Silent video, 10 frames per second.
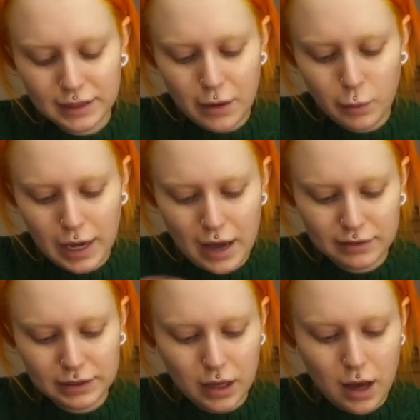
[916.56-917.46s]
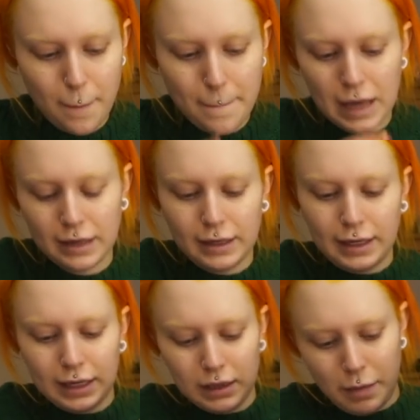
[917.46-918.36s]
Then we have some
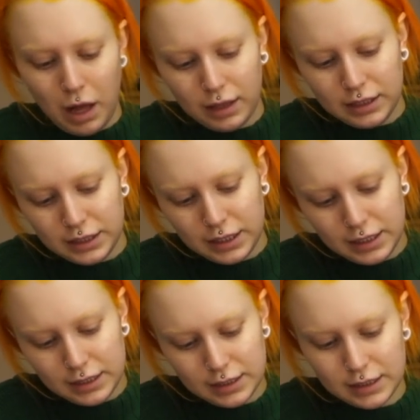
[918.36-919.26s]
nail polishes.